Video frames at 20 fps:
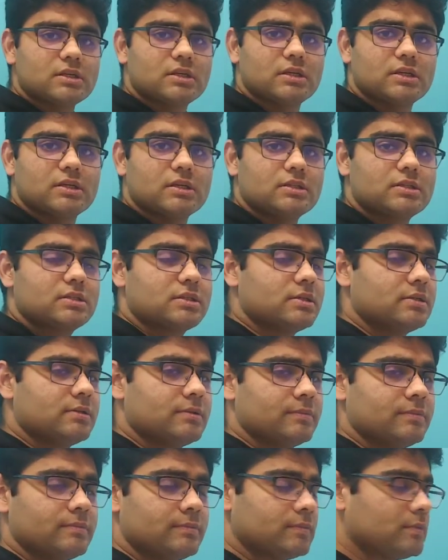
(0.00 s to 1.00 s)
is,
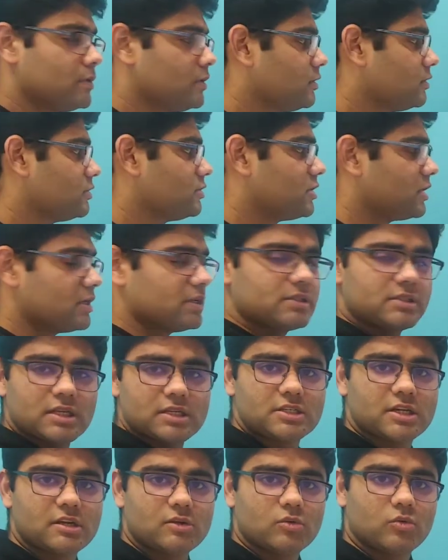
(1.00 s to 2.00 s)

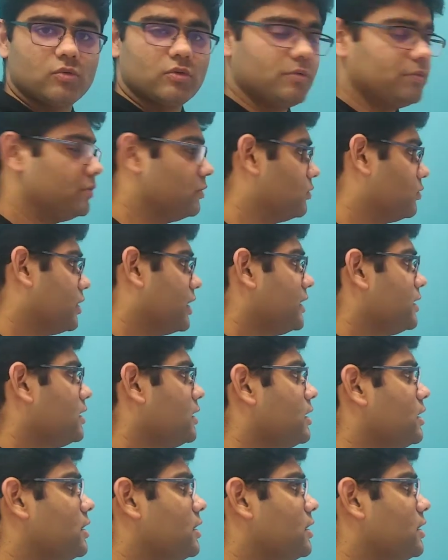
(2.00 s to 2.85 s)
just an overview, right?